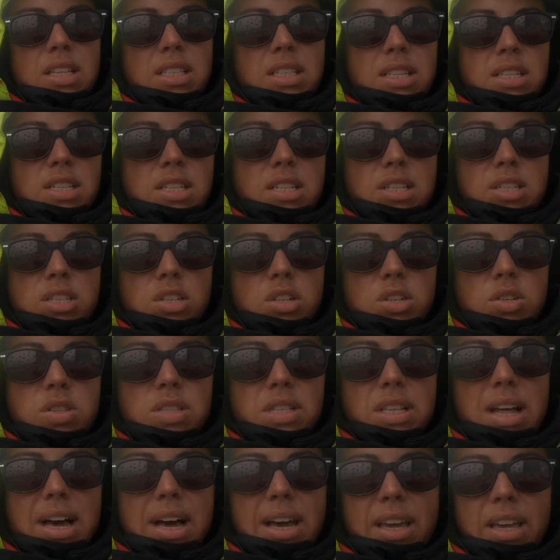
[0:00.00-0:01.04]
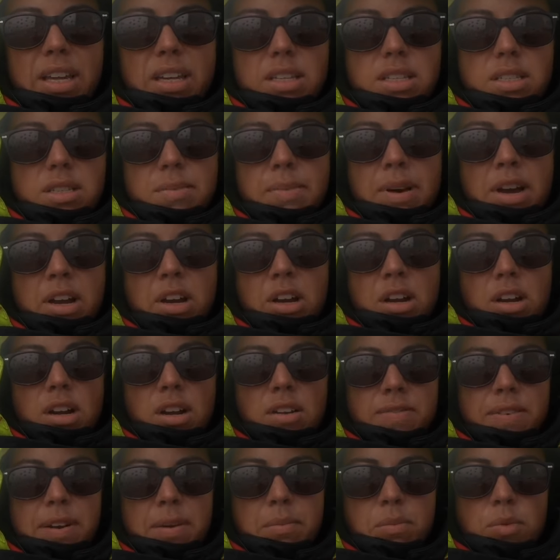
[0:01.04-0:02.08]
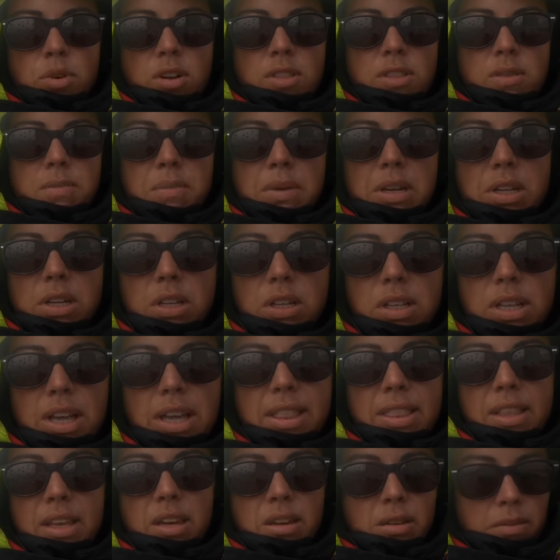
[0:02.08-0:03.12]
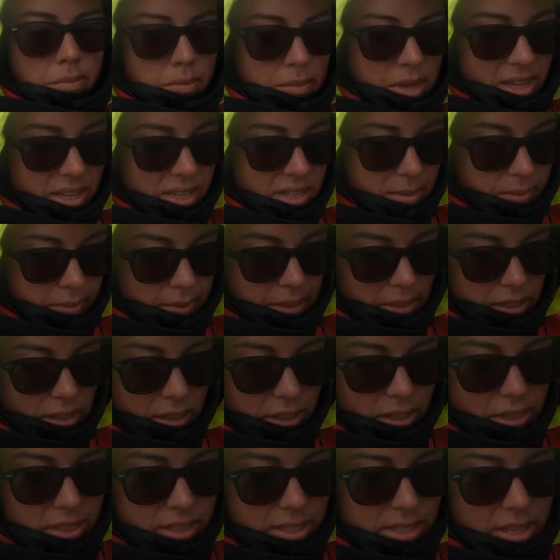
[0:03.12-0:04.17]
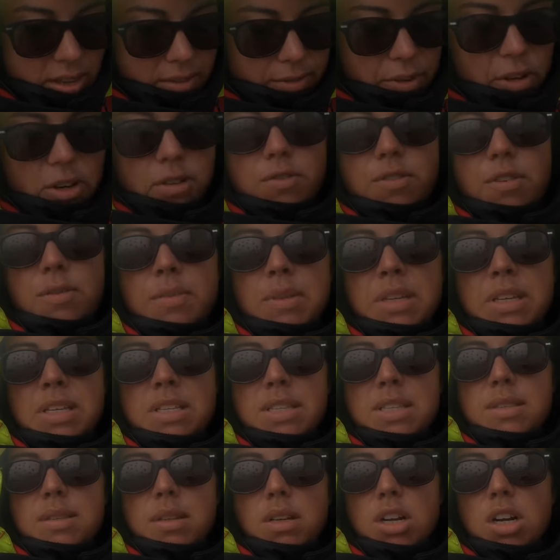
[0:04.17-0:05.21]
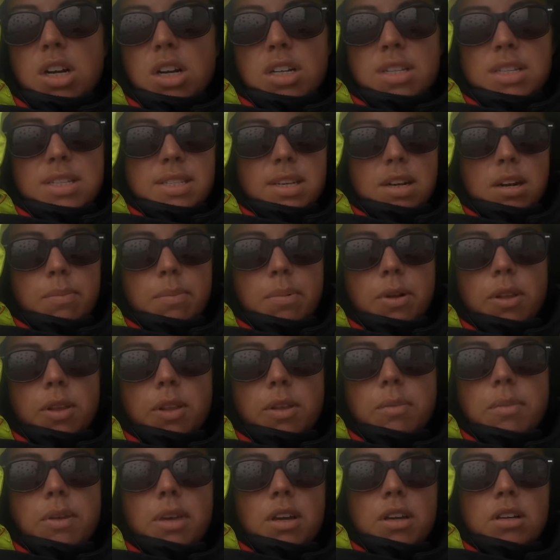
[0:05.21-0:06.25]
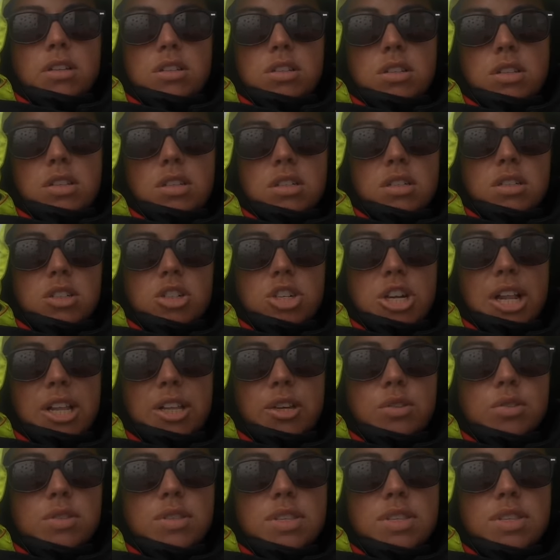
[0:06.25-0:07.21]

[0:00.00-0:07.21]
since it's so slack, it doesn't matter if I'm more in the middle, and then it makes me a little safer from these currents that are pulling me onto the shallows.